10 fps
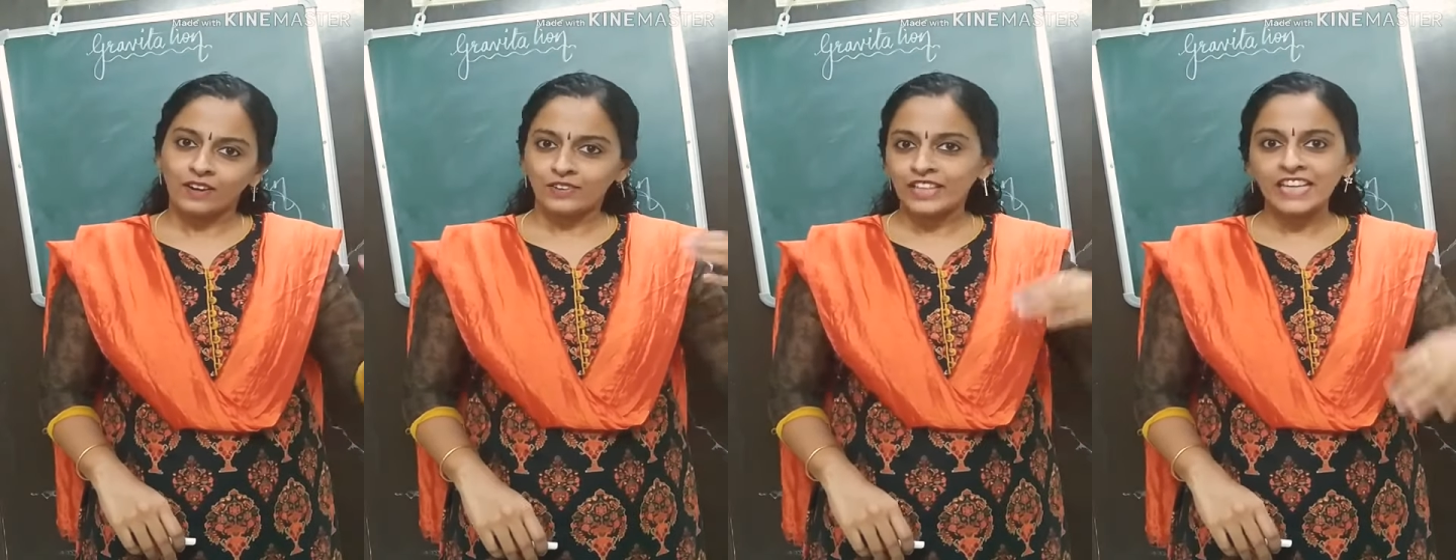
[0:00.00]

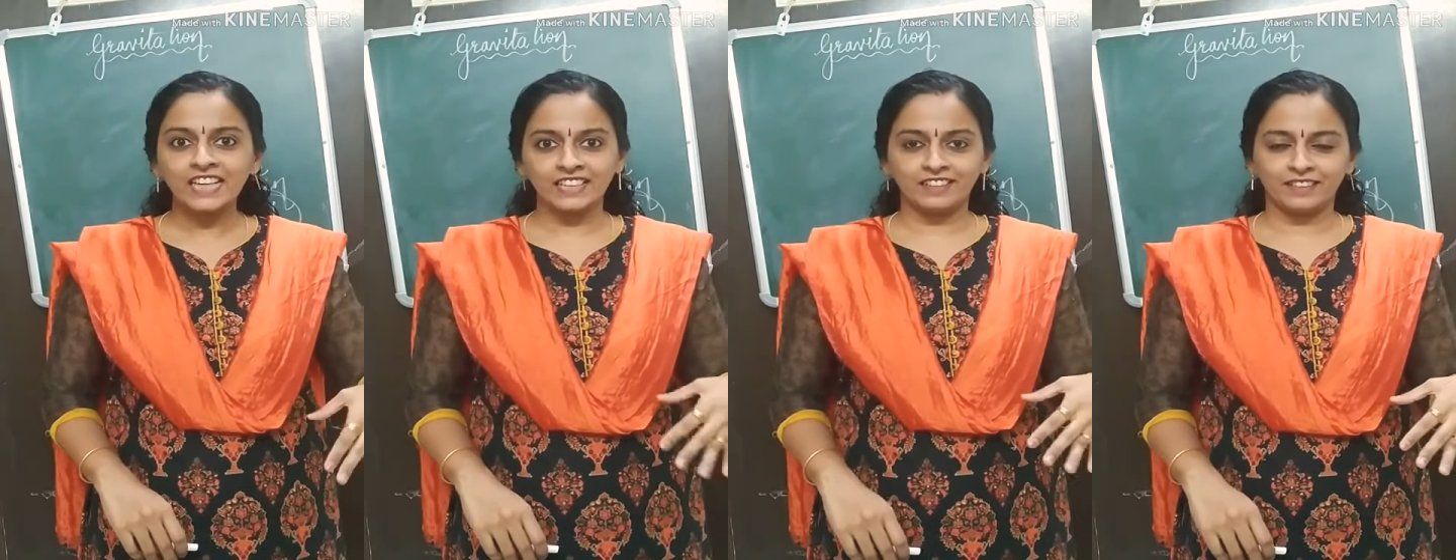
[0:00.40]
on
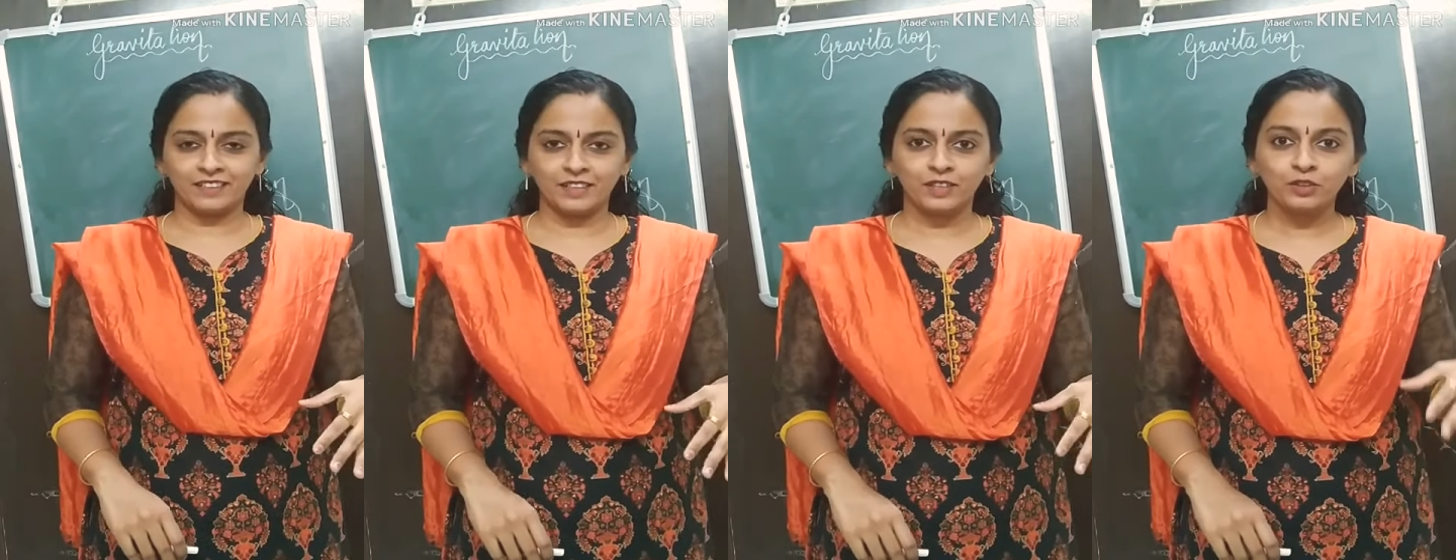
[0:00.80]
the earth
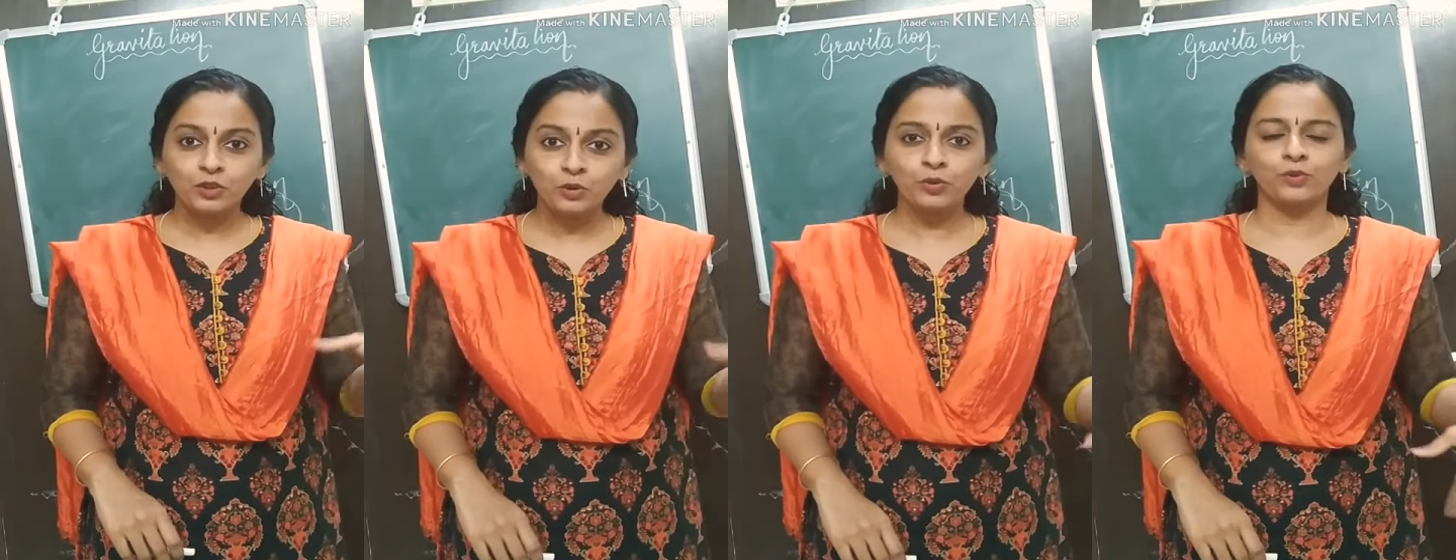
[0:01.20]

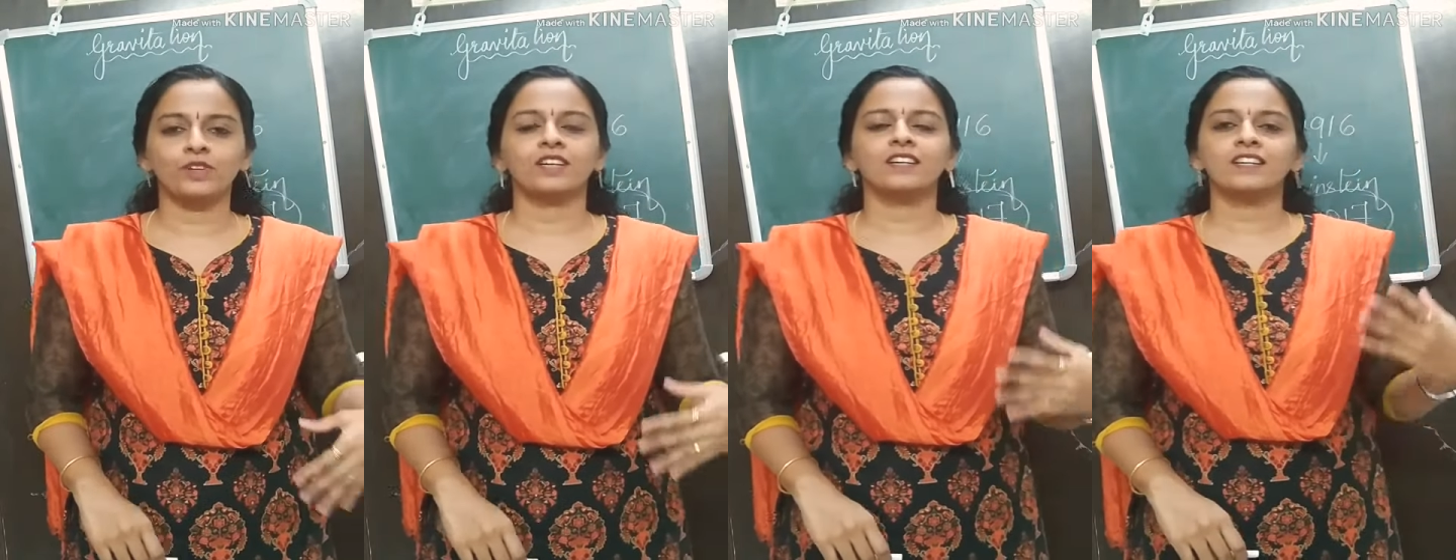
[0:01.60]
through
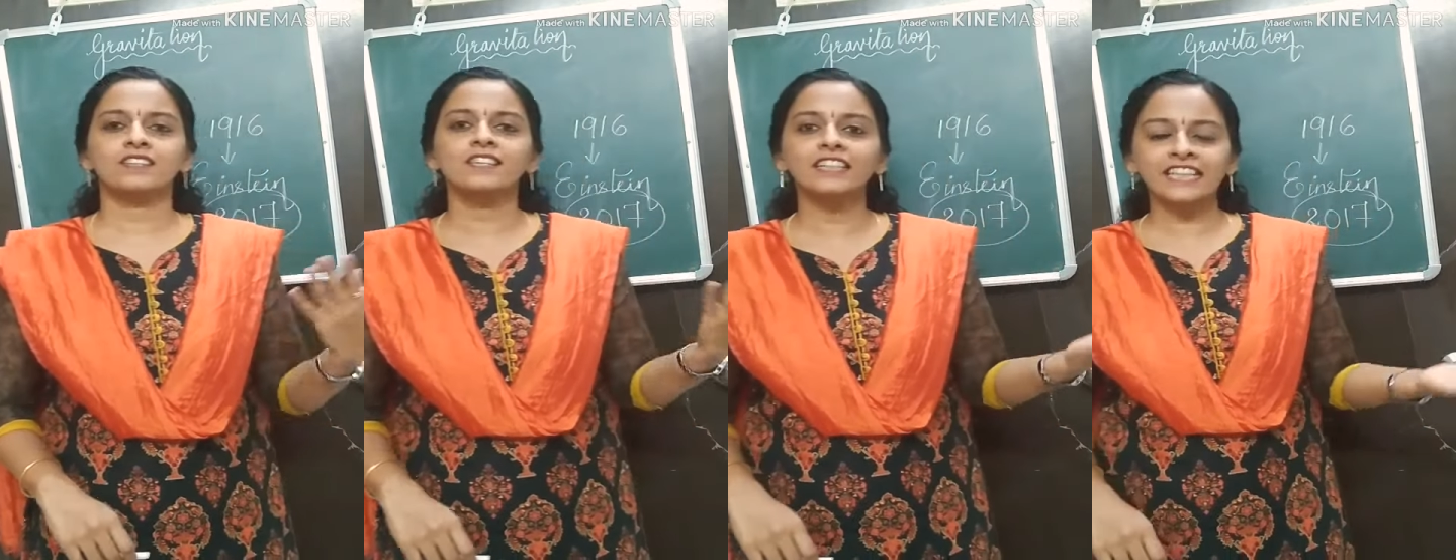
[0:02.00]

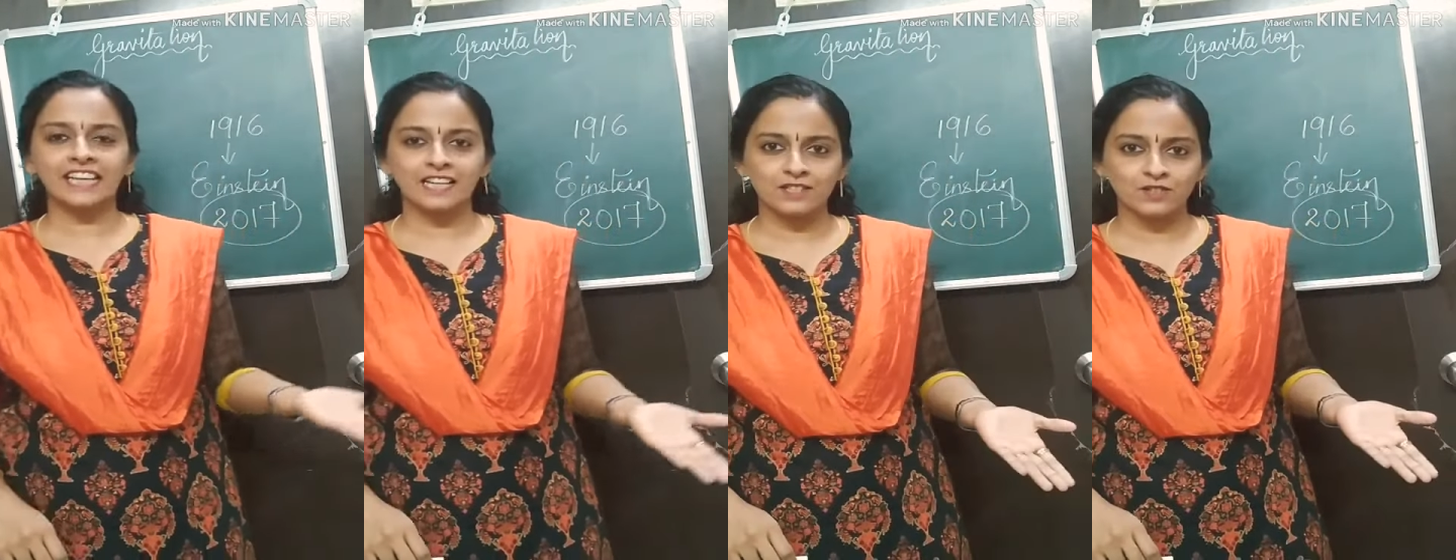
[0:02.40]

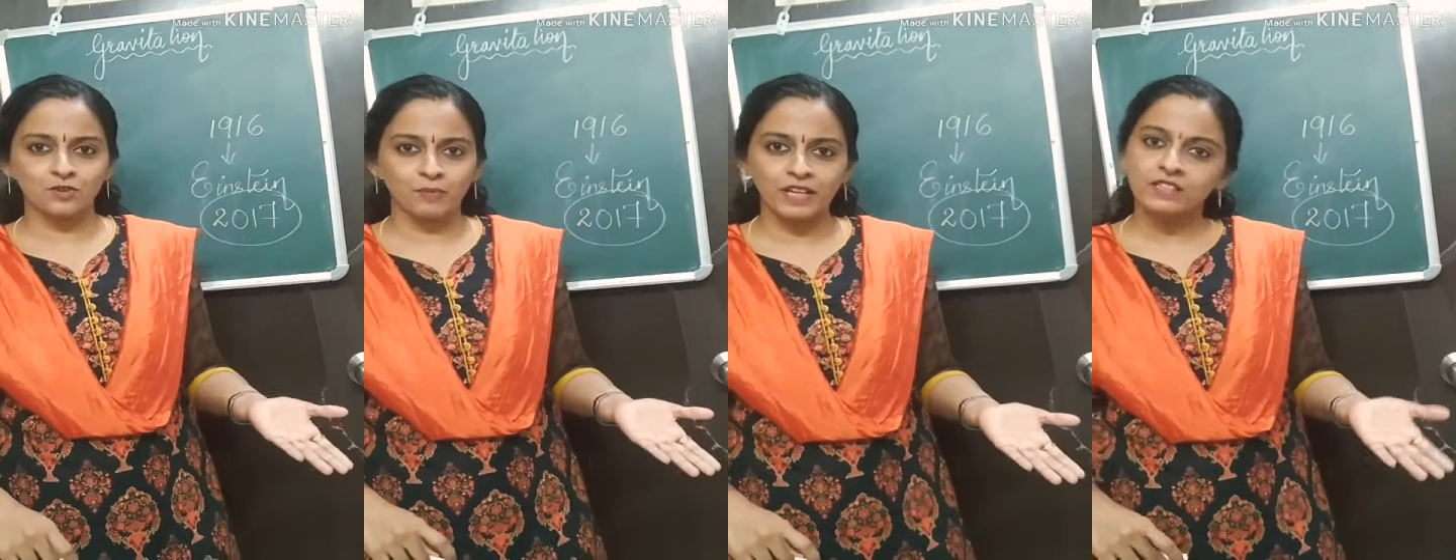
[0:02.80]
certain
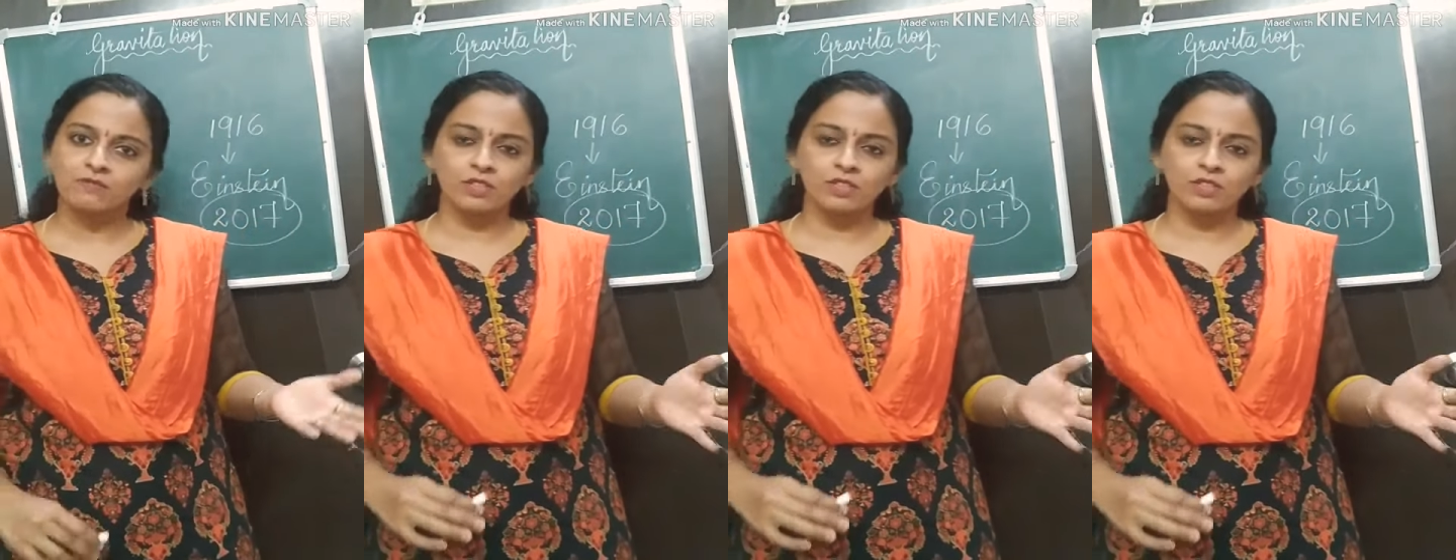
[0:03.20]
instruments